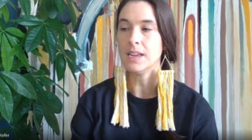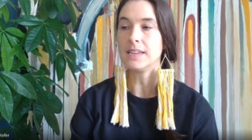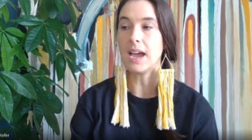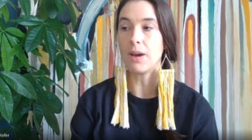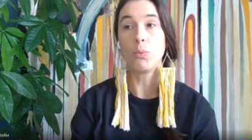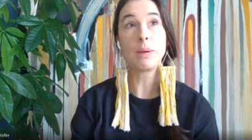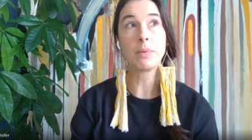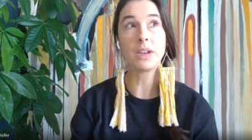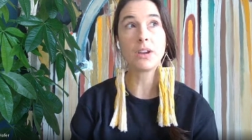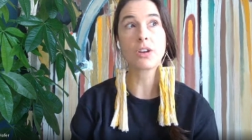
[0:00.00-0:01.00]
Yeah,
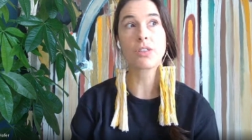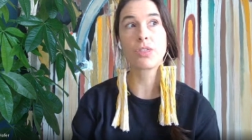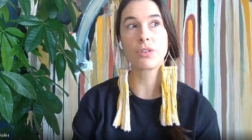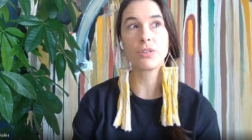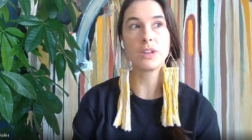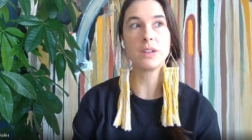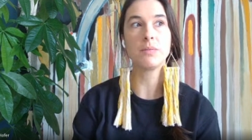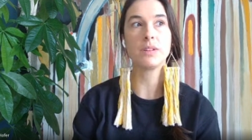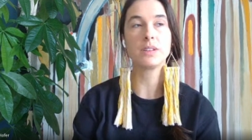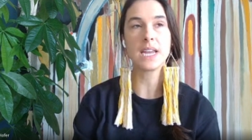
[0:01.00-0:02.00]
women are 30
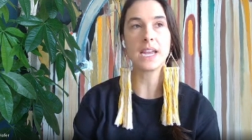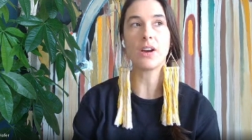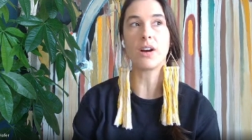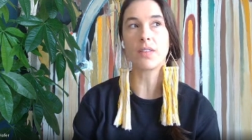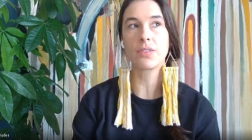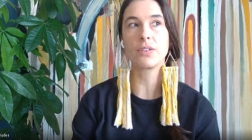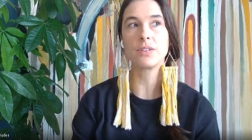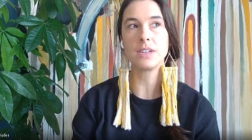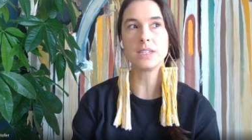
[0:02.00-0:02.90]
take on 30